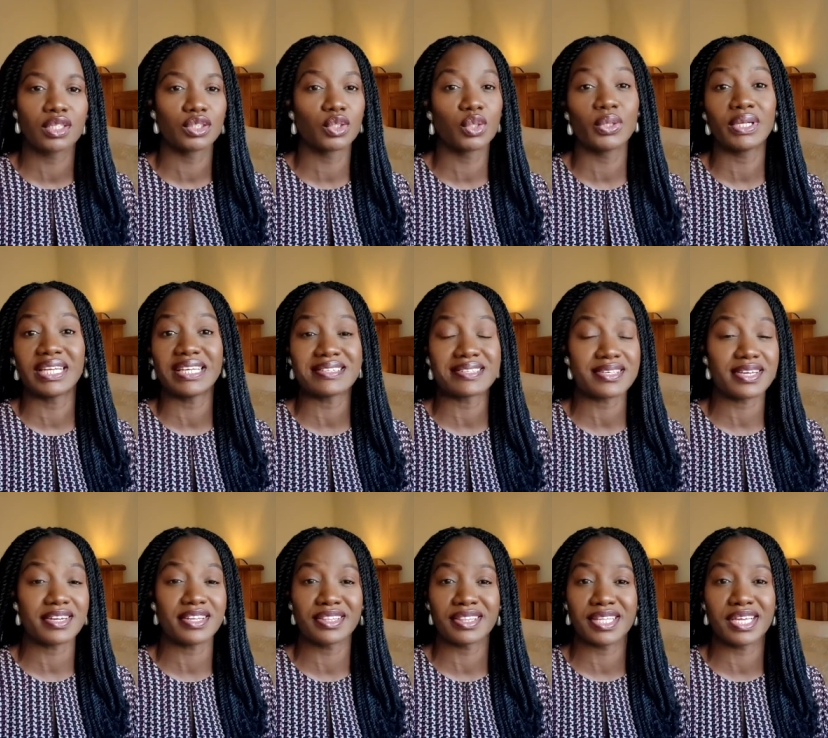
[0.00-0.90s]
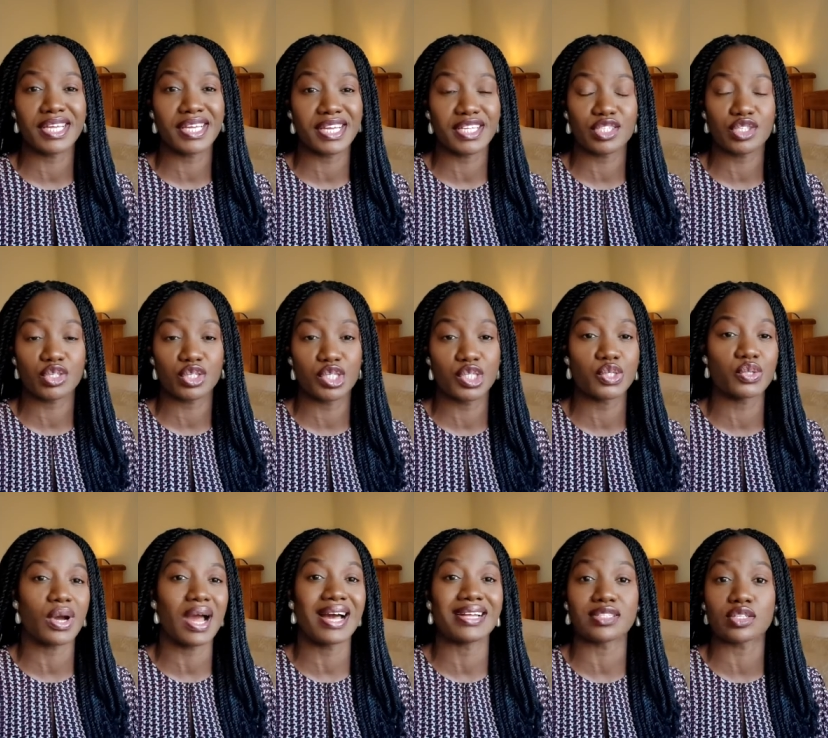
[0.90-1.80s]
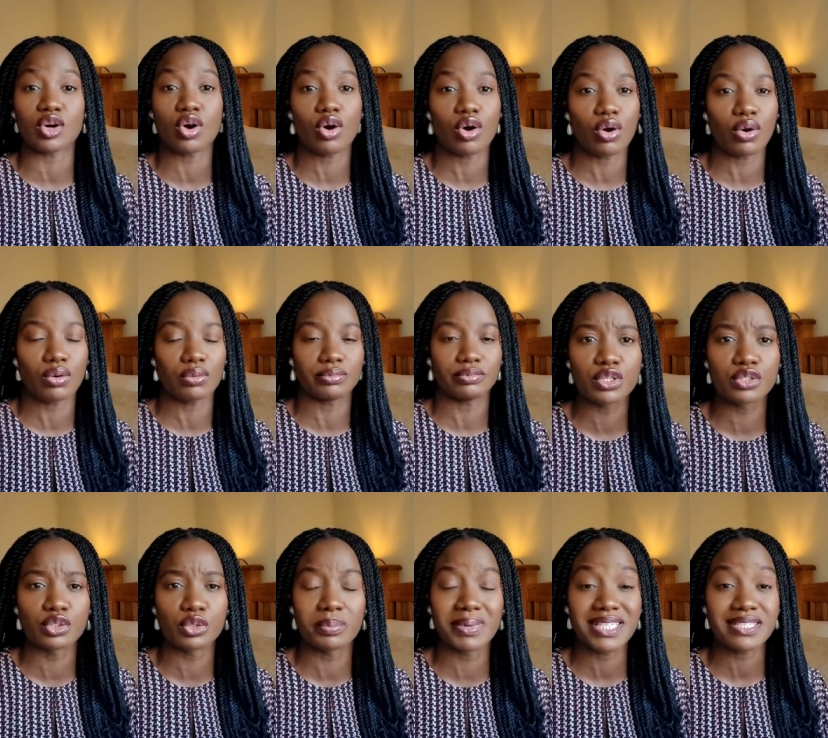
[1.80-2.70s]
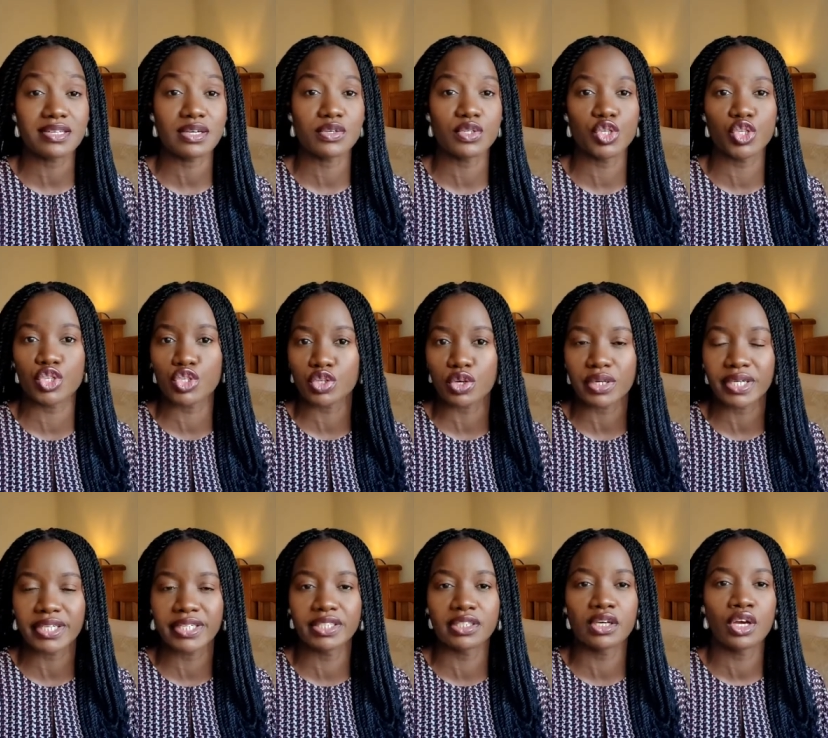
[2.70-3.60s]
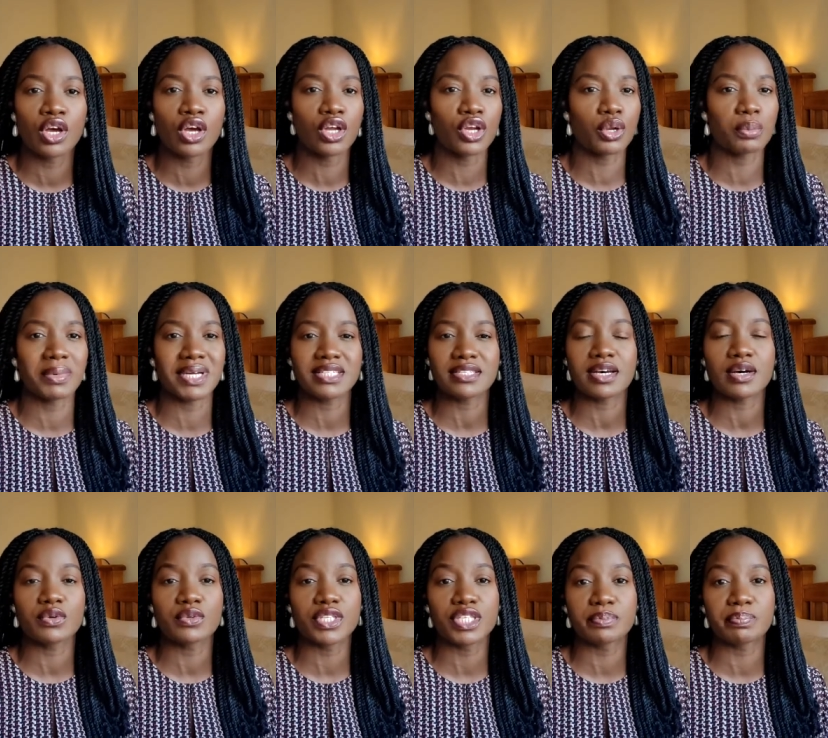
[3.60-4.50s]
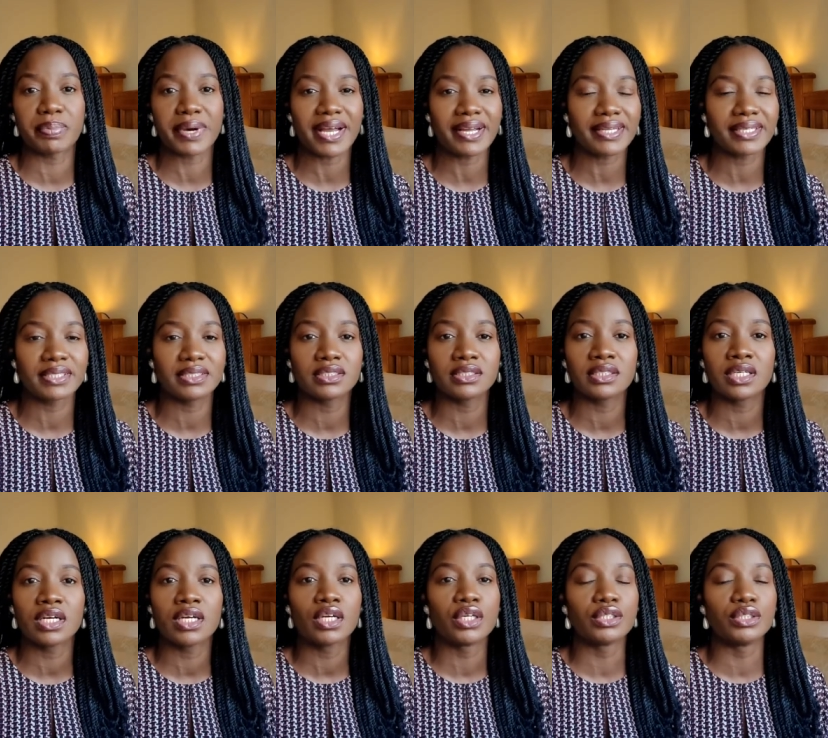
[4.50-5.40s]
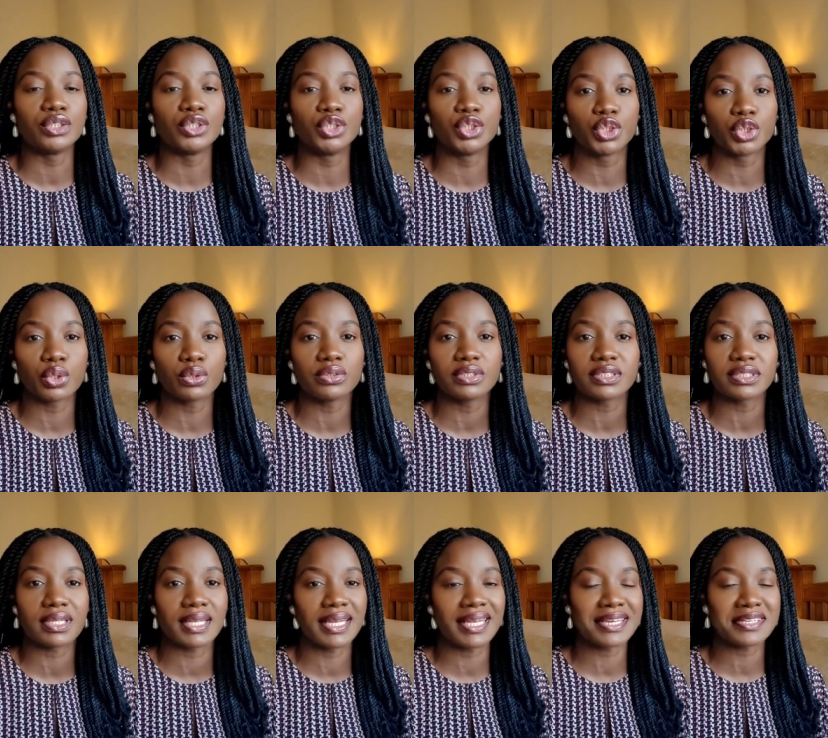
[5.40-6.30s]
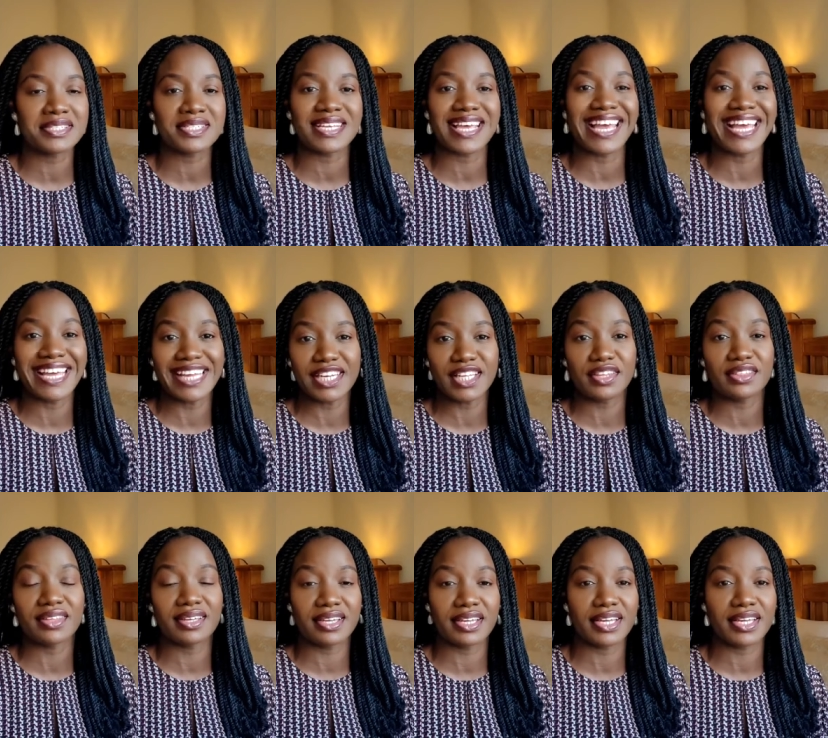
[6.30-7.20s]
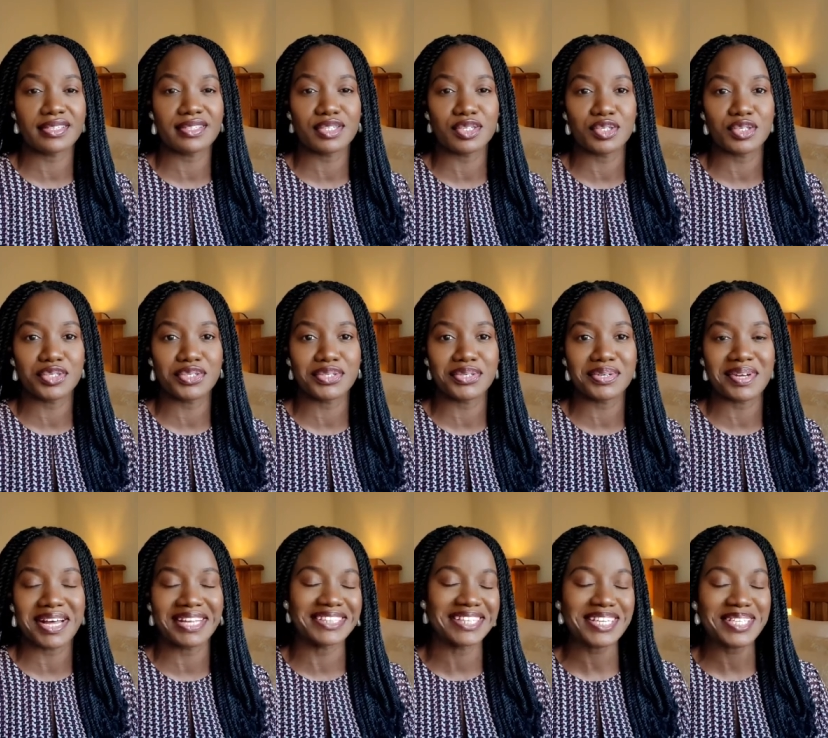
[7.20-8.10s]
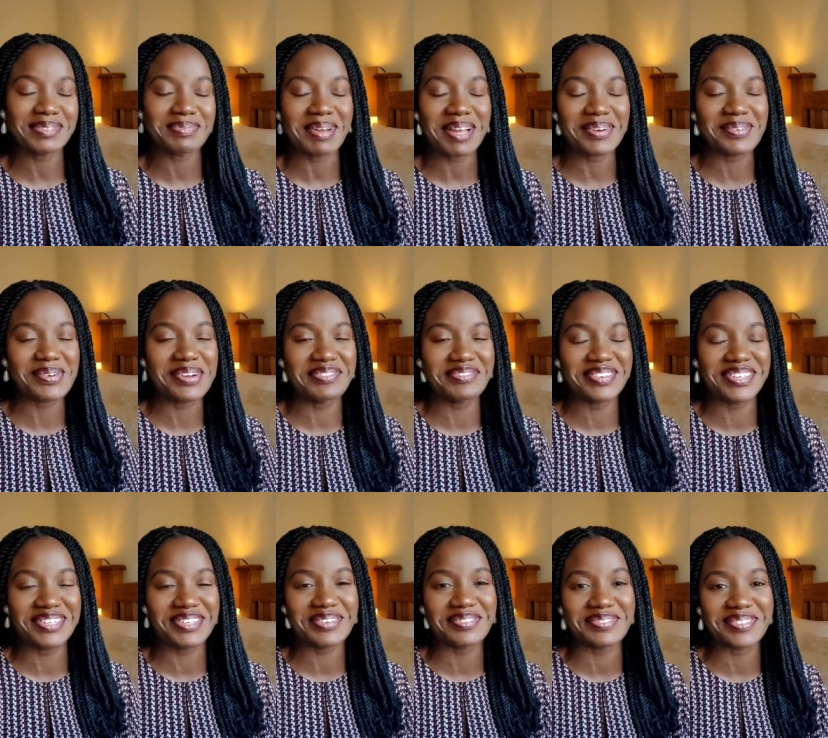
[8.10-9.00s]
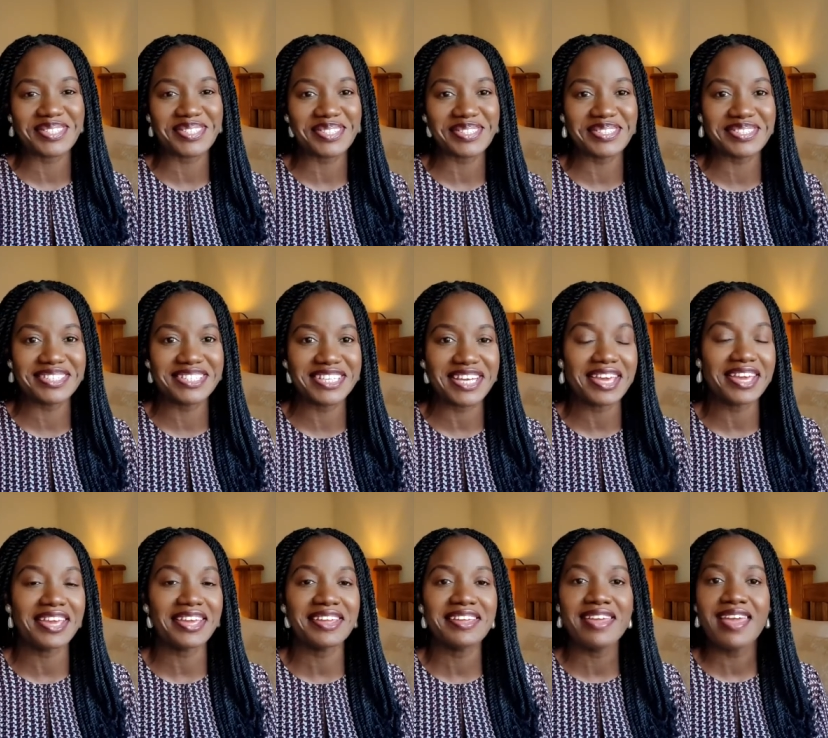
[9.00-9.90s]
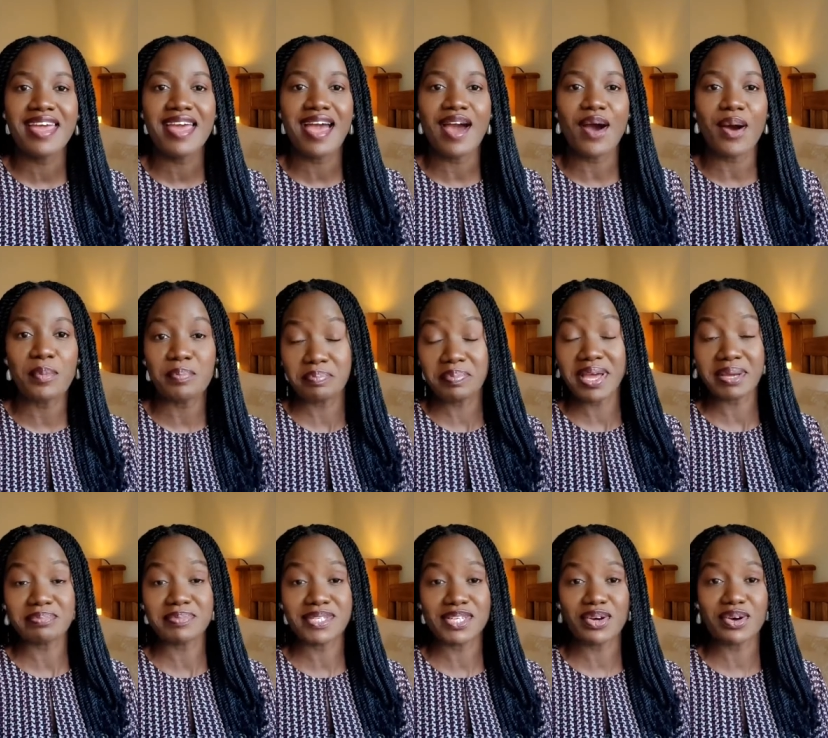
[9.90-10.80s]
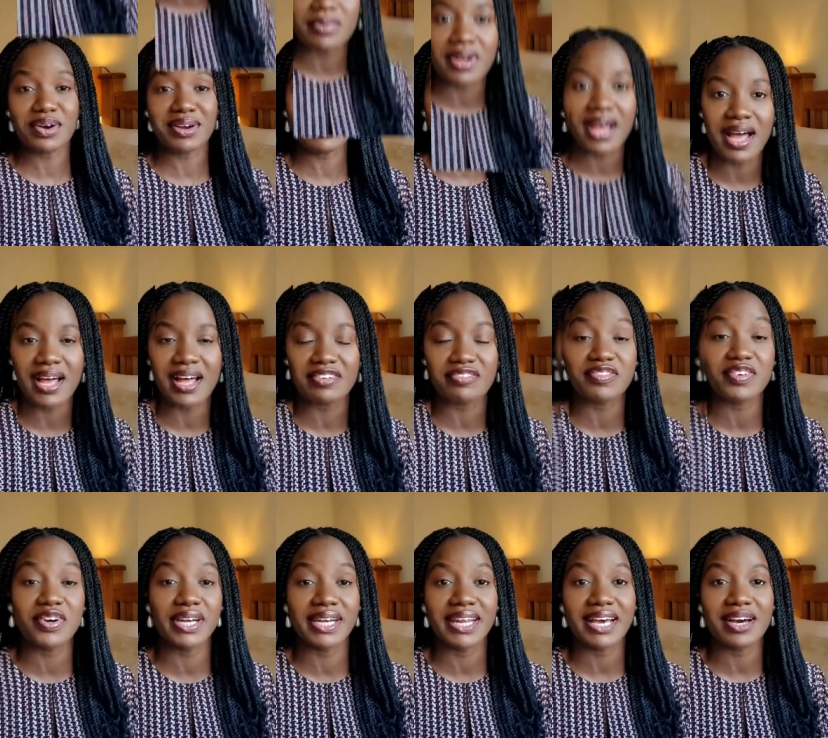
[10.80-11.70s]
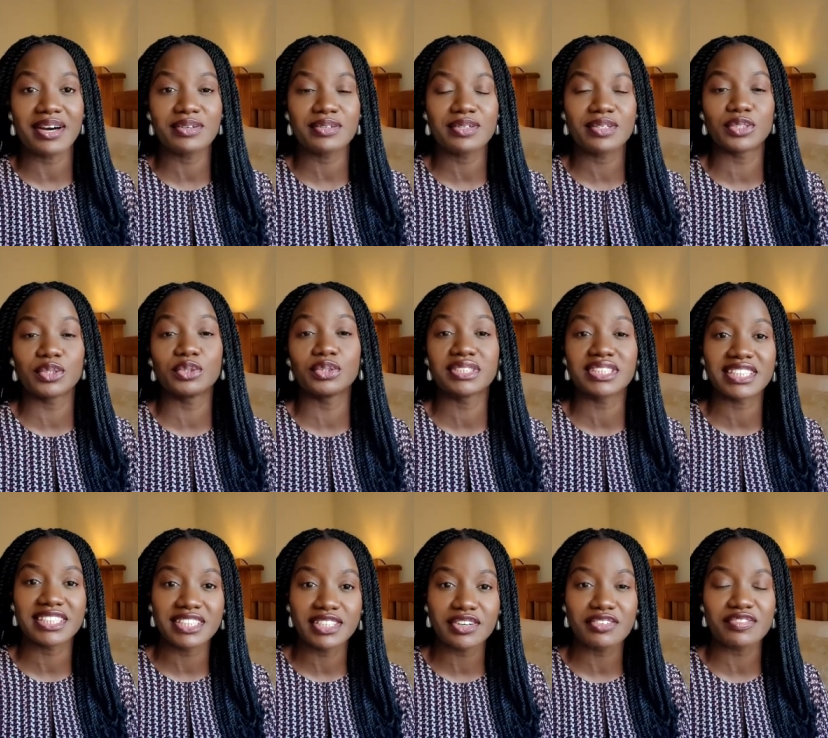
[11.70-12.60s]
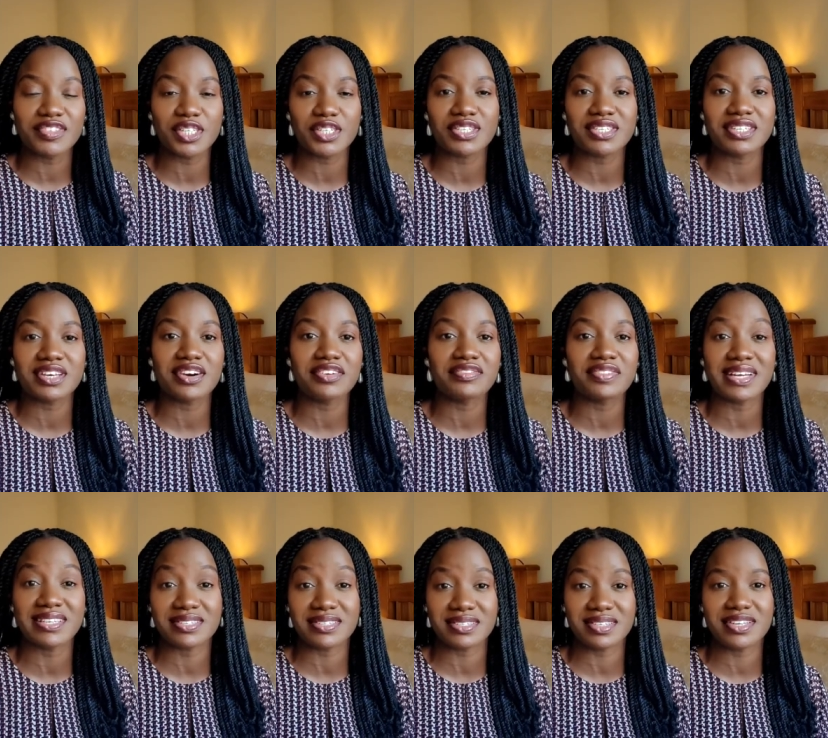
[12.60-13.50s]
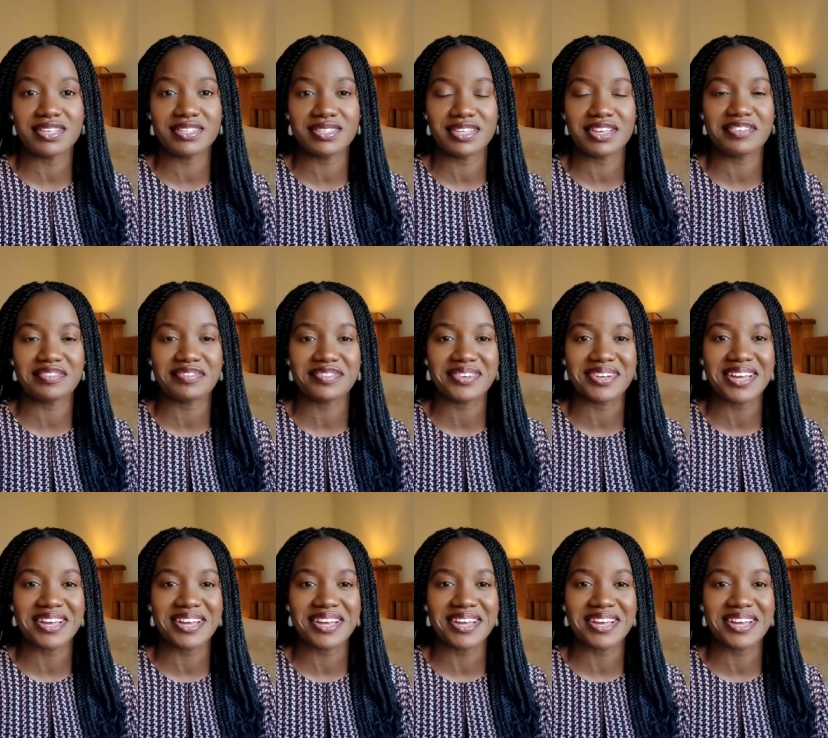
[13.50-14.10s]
Don't let anything get to you at all. No matter who is talking, no matter who is backing, don't let anything get to you. And that's my quick video for today on Pep Talk. And for now, do take care of yourself and stay safe.